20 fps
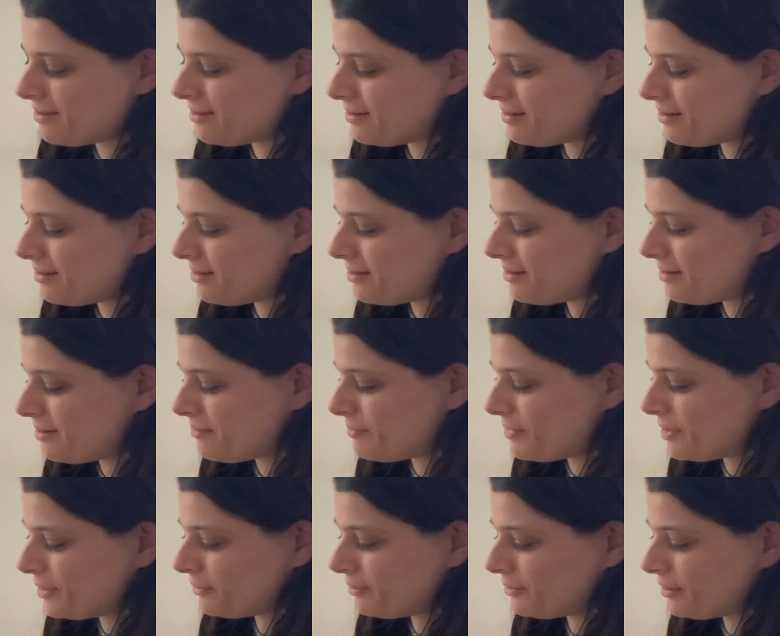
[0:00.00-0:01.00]

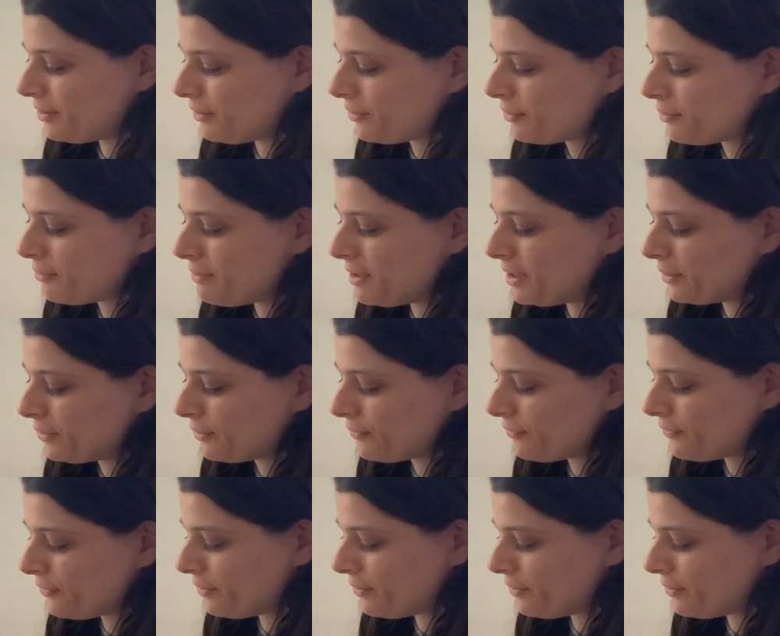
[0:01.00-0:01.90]
the butternut squash